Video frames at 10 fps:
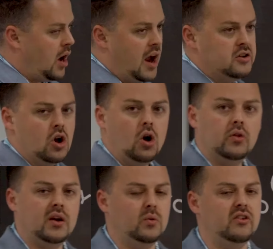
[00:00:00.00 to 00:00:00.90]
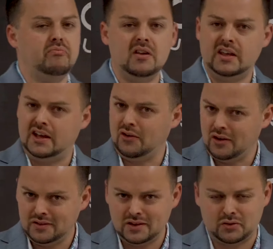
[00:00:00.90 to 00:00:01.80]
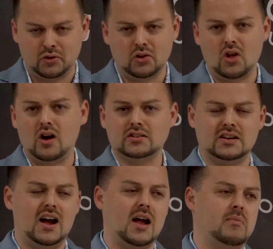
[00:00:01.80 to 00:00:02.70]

I know that we've been hearing this for a long time,